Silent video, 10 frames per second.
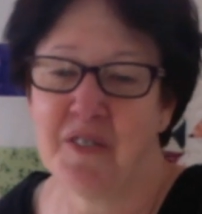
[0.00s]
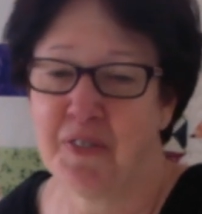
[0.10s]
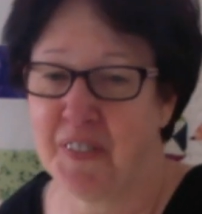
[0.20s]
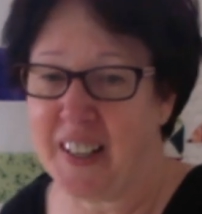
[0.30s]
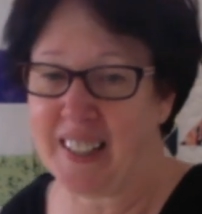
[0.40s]

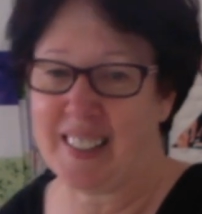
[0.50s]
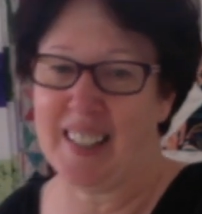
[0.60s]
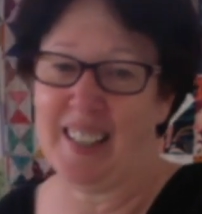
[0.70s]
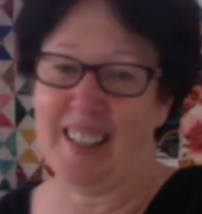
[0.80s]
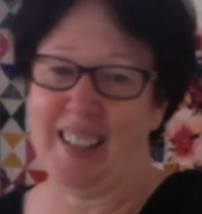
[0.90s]

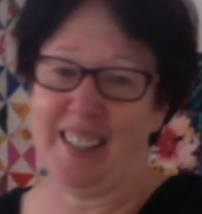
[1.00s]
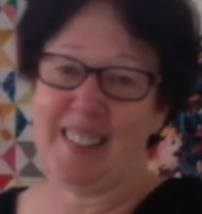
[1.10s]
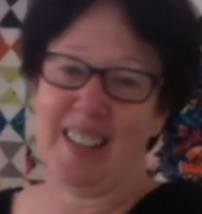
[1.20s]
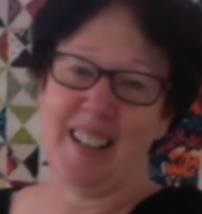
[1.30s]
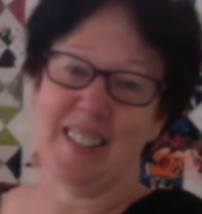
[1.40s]
Vicky,
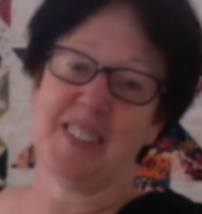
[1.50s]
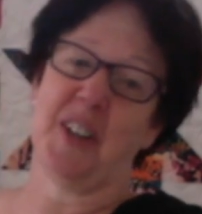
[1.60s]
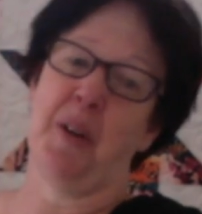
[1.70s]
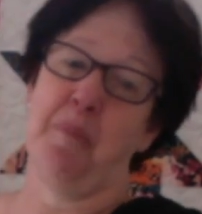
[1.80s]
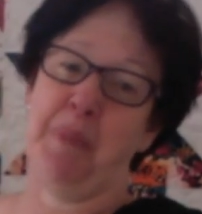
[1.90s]
that's
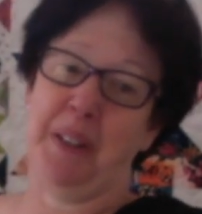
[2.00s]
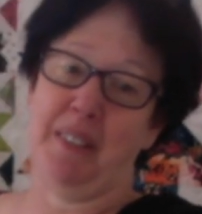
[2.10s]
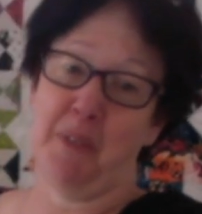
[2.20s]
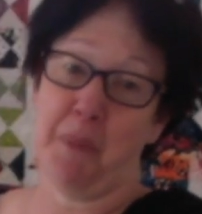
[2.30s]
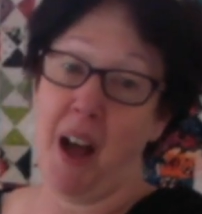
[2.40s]

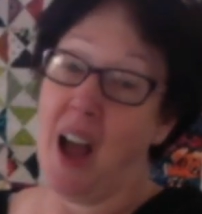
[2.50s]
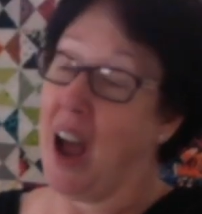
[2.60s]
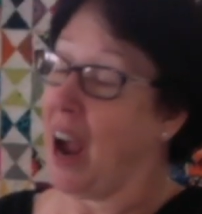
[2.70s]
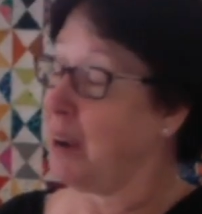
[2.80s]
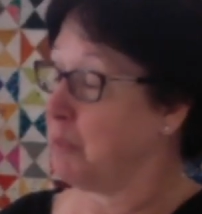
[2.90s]
unbelievable.
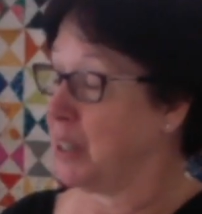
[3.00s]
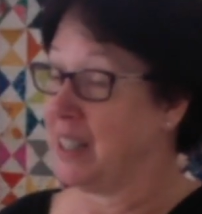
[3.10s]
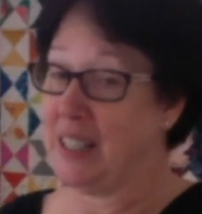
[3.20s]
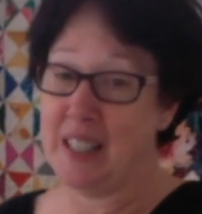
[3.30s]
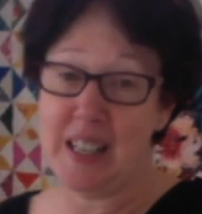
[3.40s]
I would
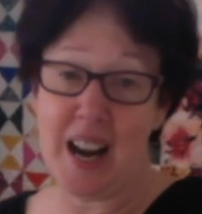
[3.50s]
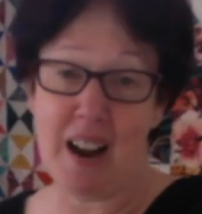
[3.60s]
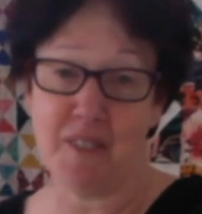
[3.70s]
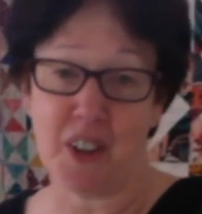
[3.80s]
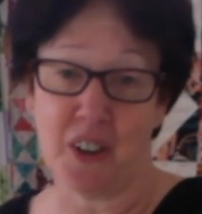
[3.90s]

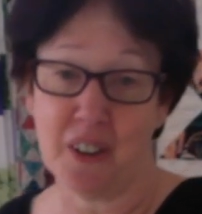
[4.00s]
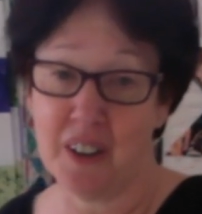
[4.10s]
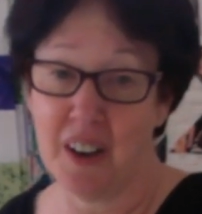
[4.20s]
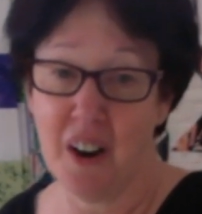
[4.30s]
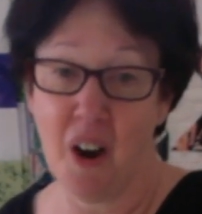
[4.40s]
never.
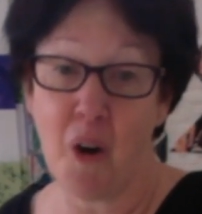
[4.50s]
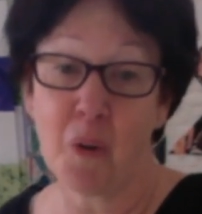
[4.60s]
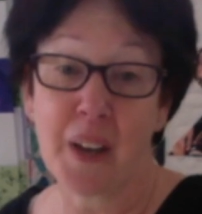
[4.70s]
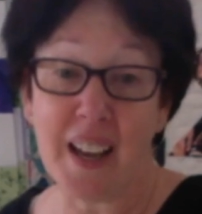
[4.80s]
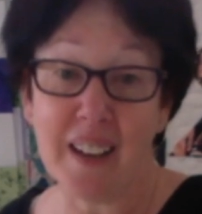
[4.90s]
Oh,
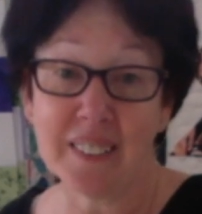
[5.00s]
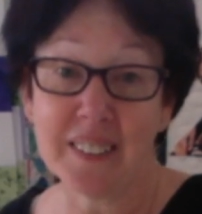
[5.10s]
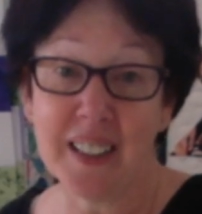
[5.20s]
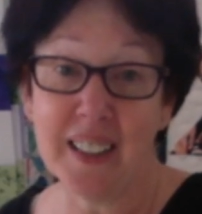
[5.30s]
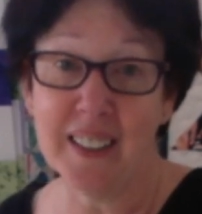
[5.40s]
Gail
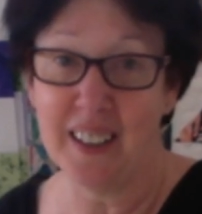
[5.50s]
did?